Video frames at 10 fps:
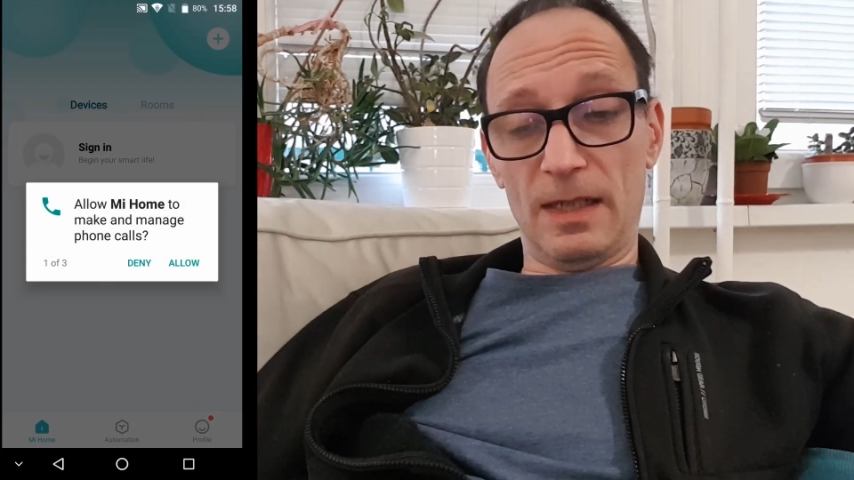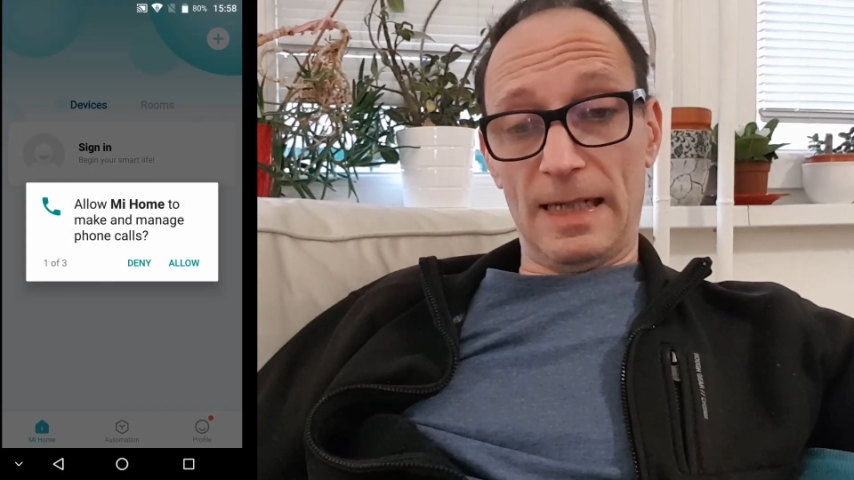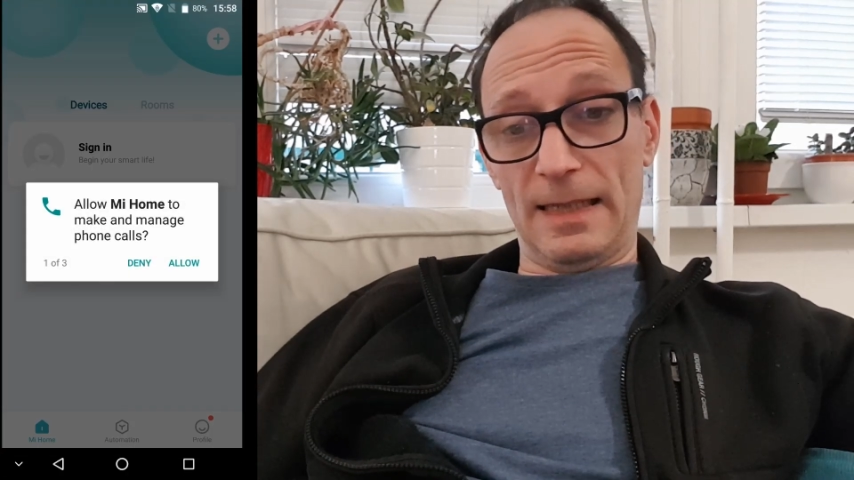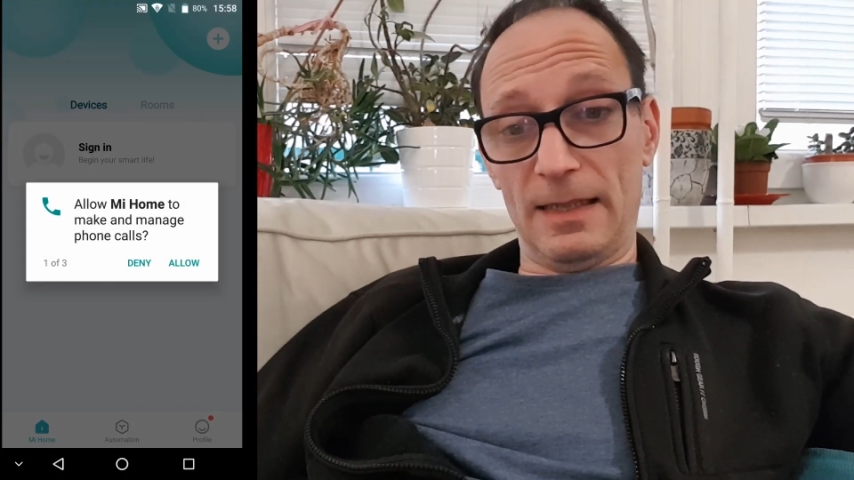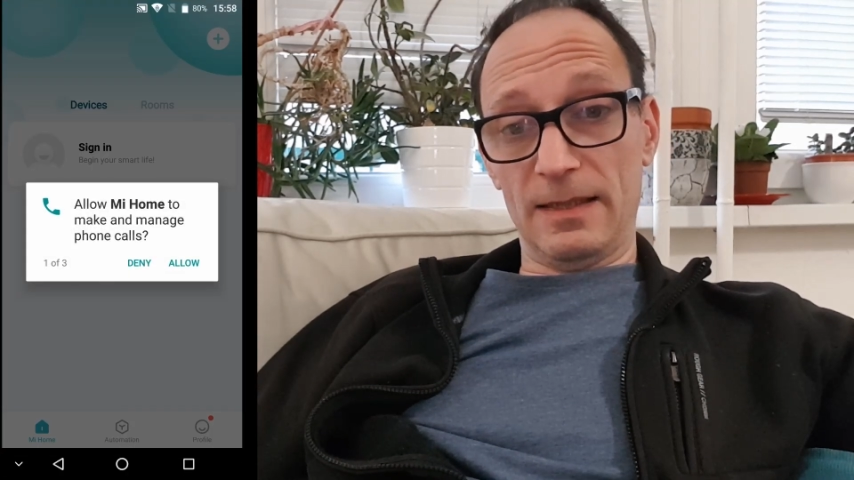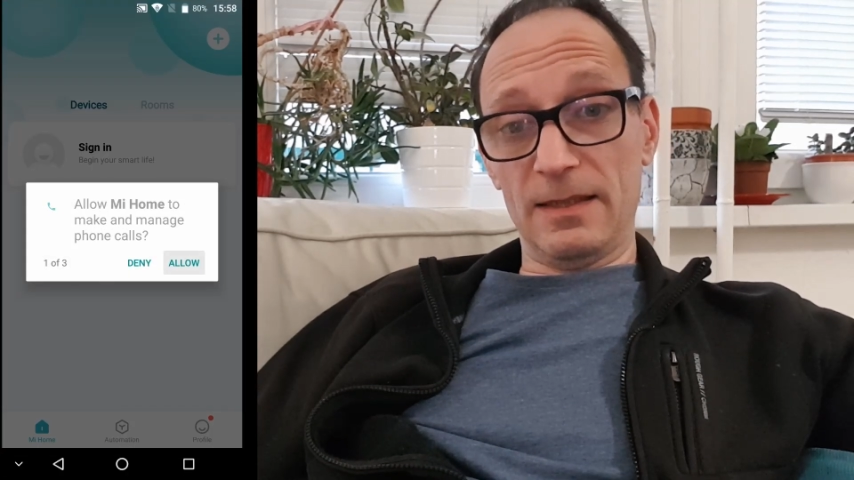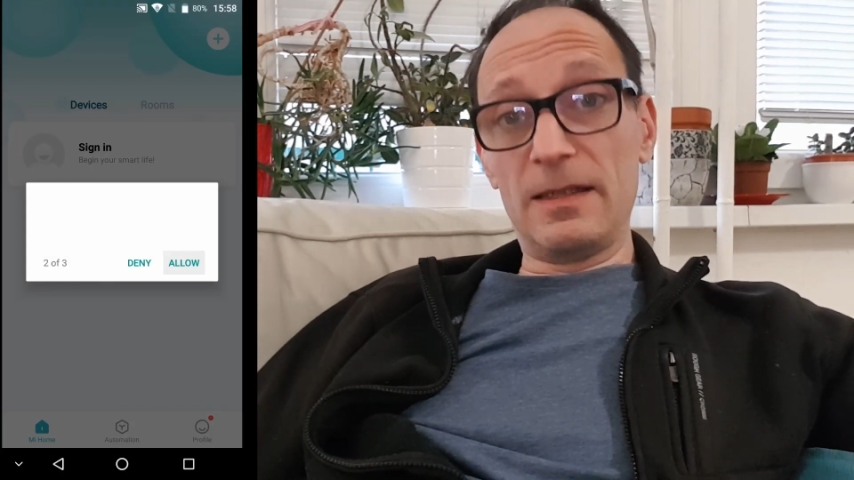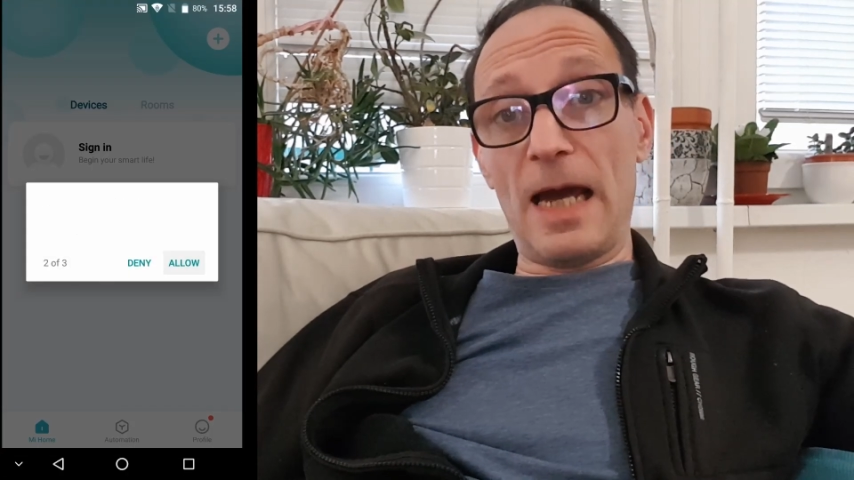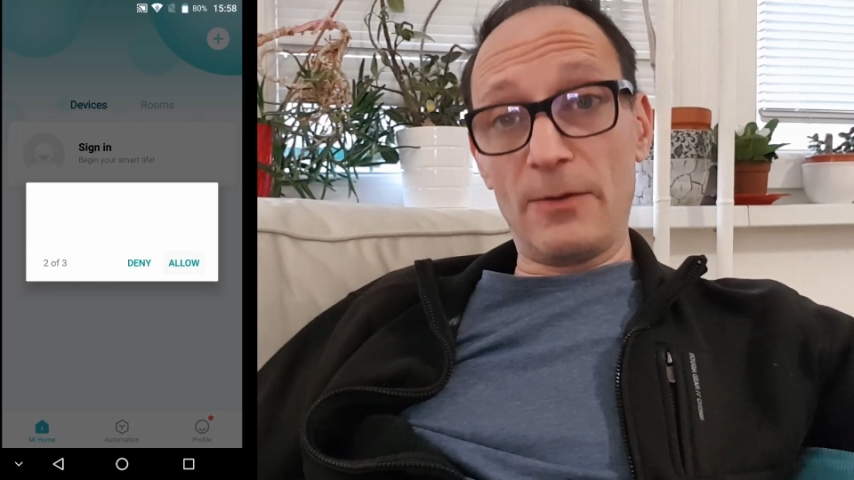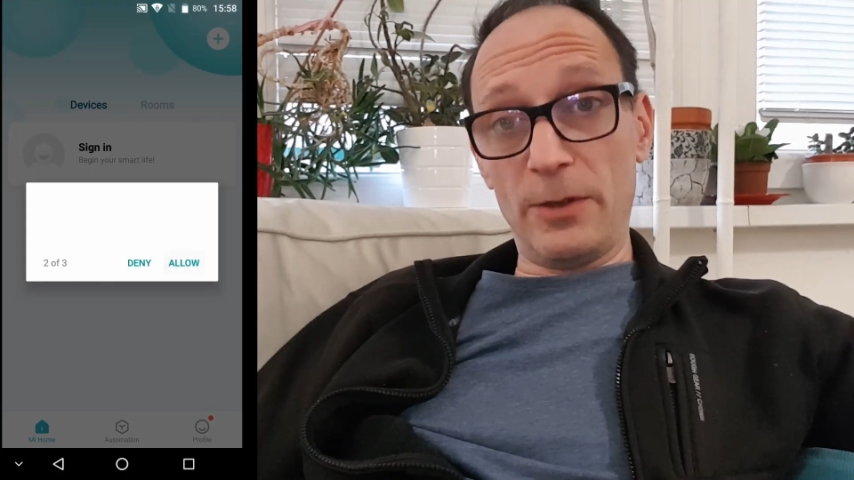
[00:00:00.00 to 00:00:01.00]
And
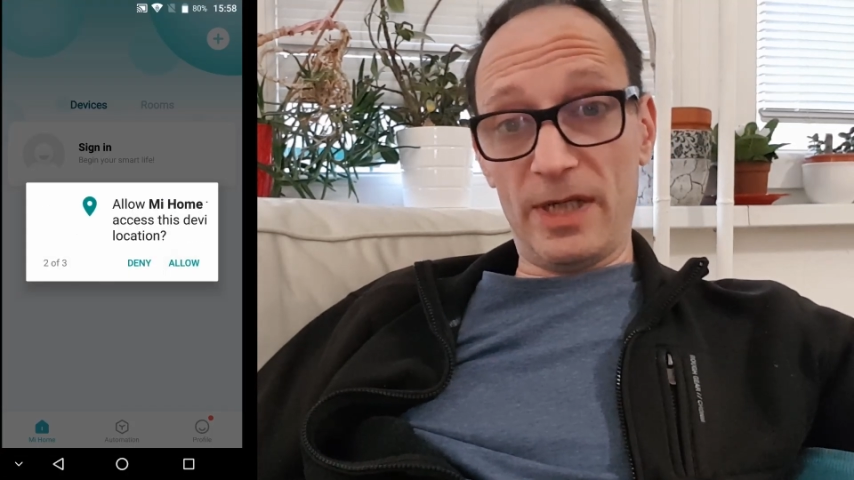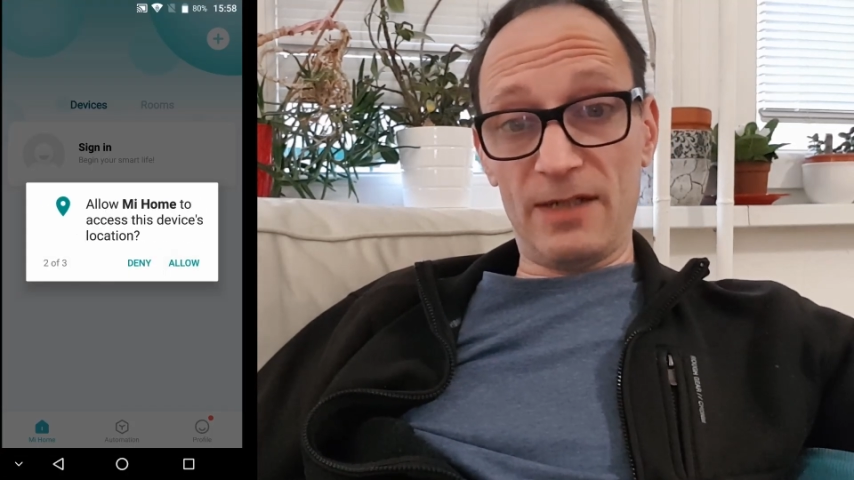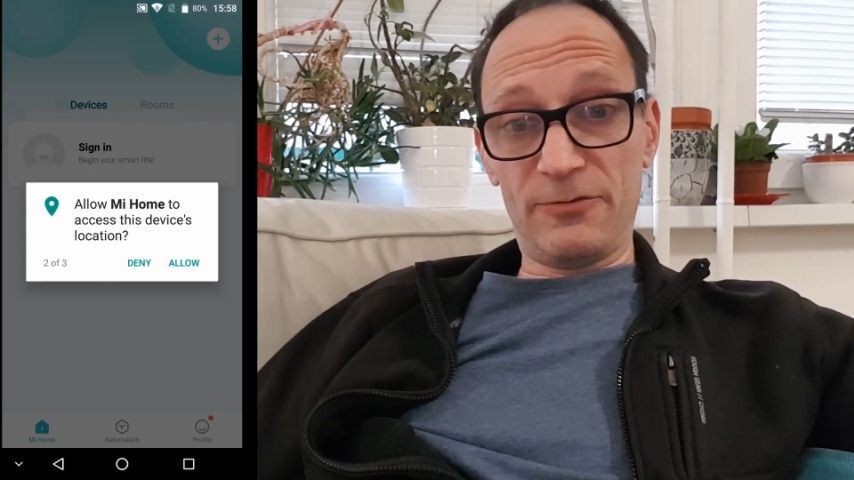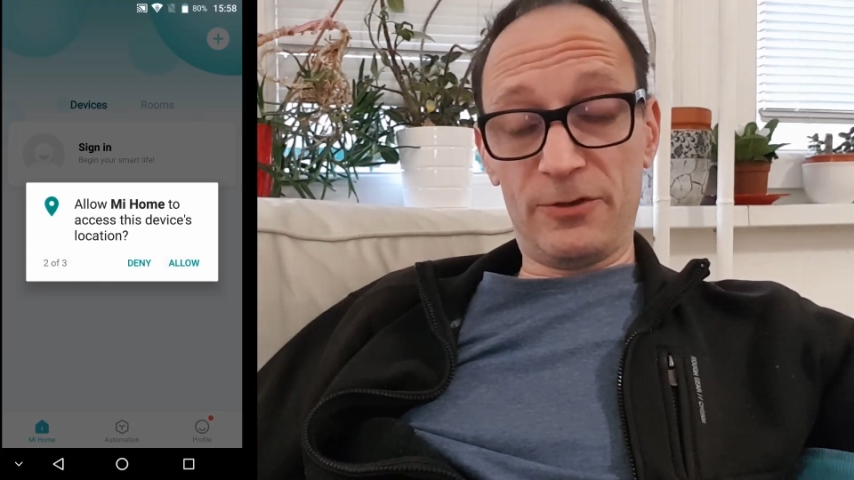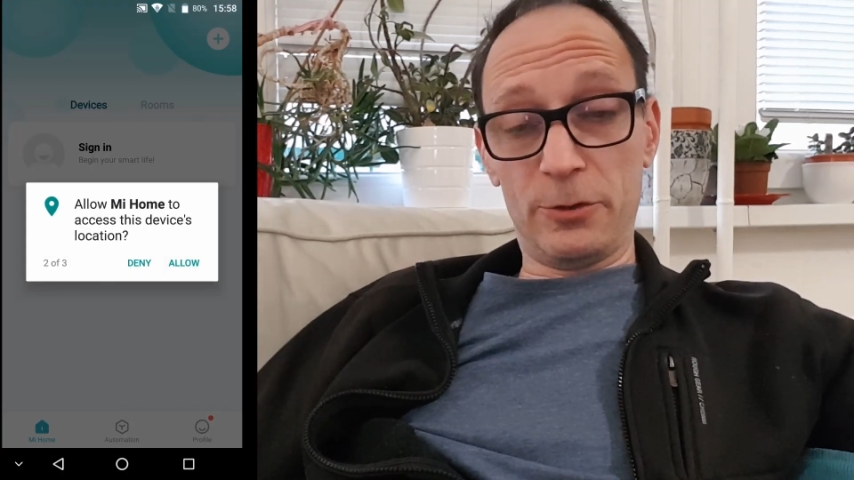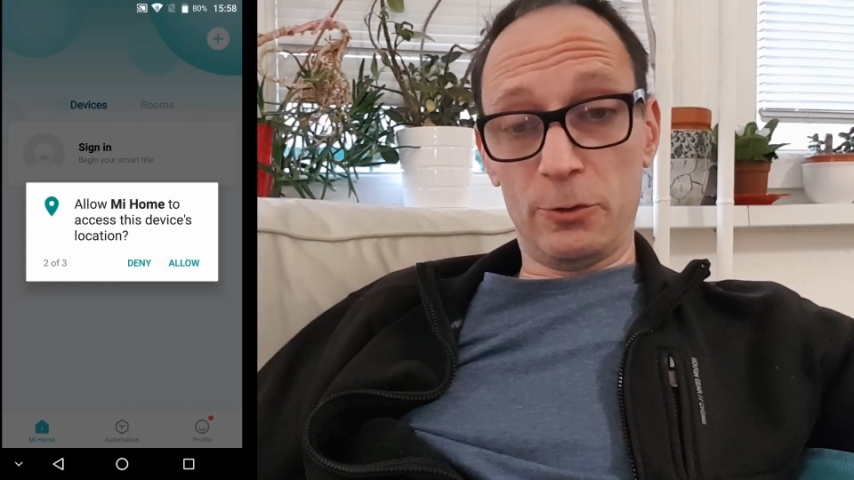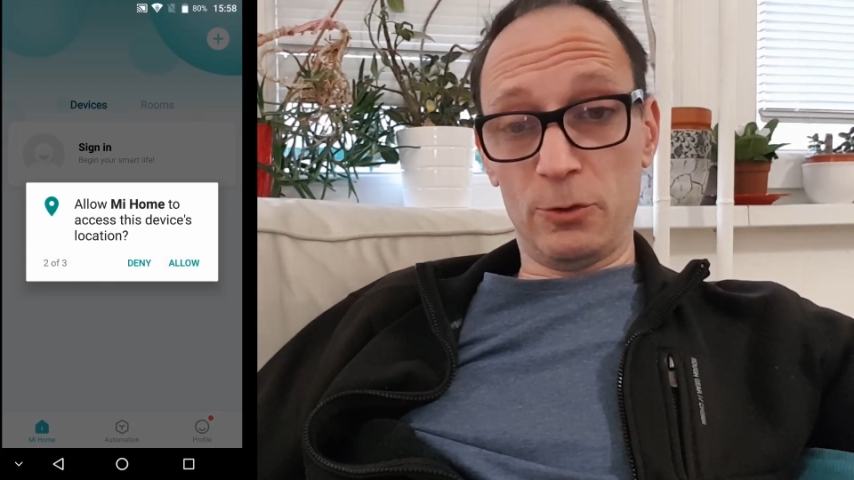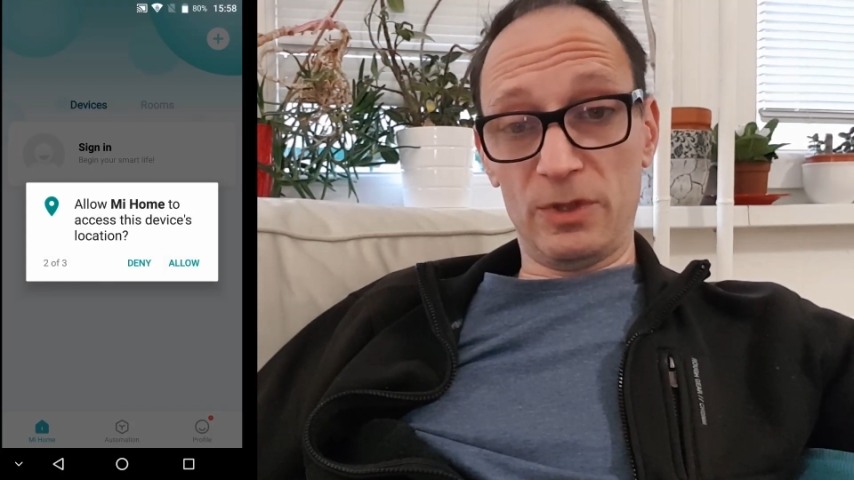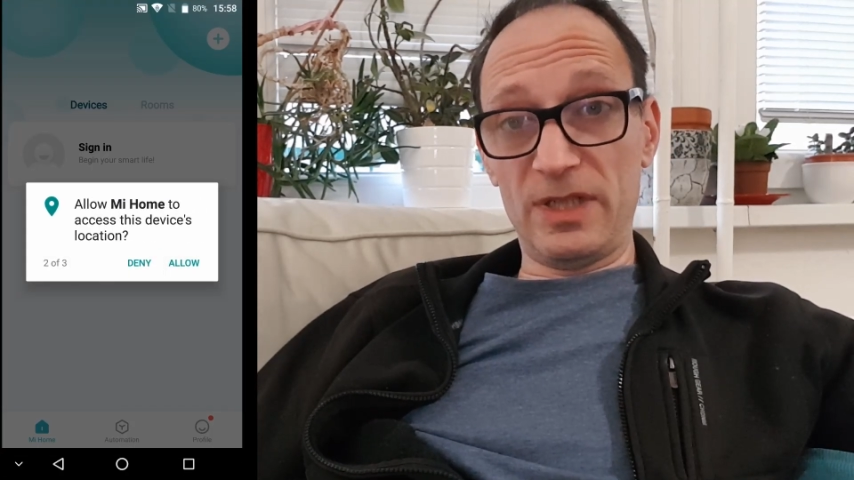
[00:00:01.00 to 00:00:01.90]
now you have to